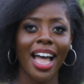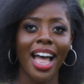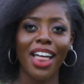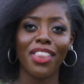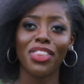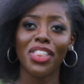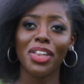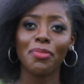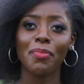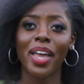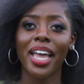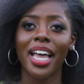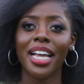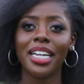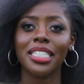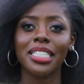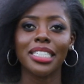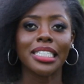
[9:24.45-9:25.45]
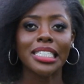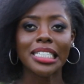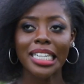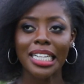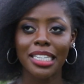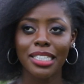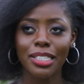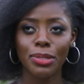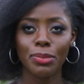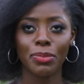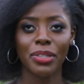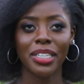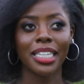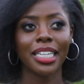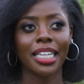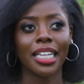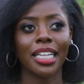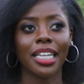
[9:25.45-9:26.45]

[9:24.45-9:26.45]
And then my auntie tells me,